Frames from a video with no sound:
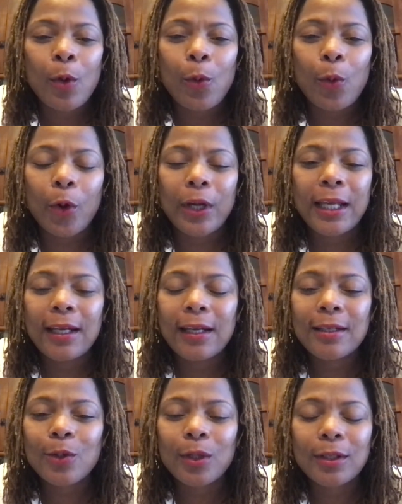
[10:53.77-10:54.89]
were getting
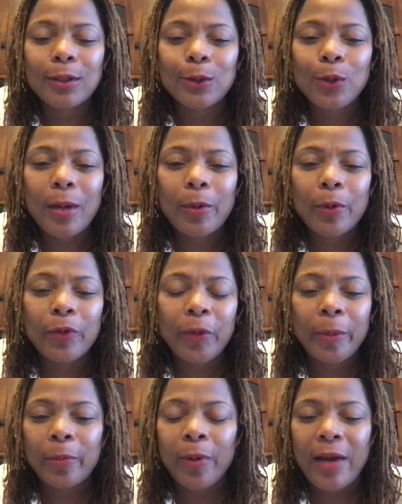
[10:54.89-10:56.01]
into a little trouble
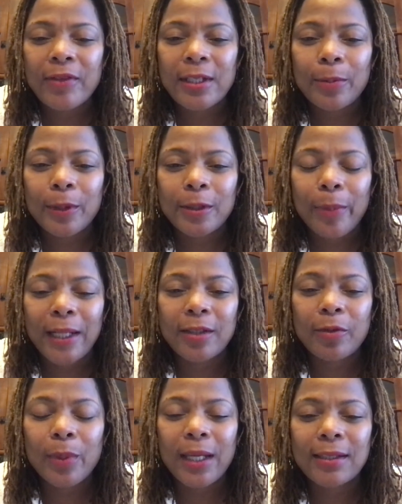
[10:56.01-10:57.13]
from a privacy
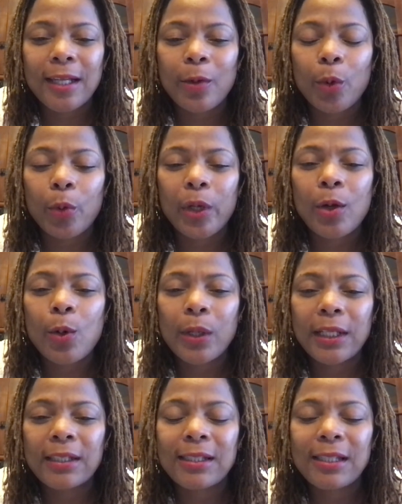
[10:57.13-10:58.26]
perspective because they were
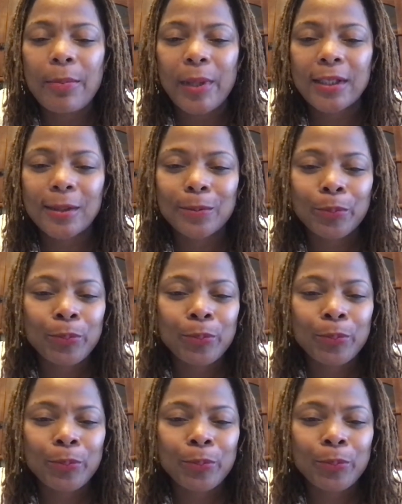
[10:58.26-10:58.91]
recording snippets